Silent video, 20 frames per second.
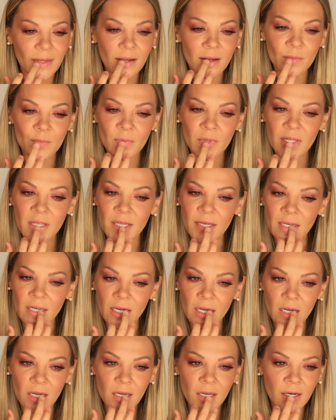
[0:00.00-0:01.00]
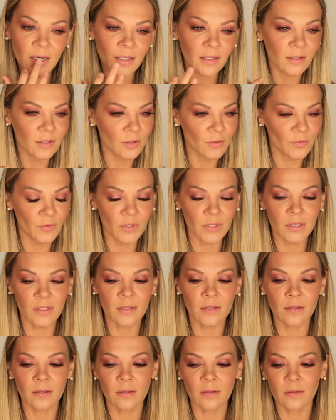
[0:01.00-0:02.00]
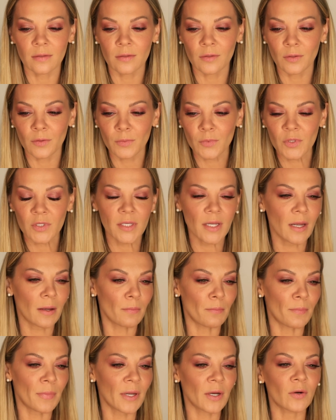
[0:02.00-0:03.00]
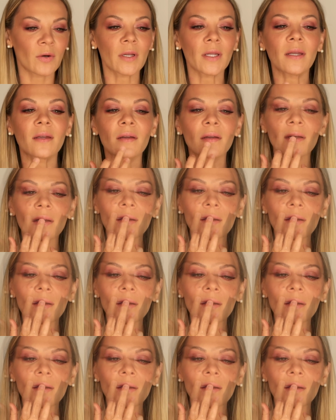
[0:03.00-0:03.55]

I'm playing, and I love this, almost like a berry.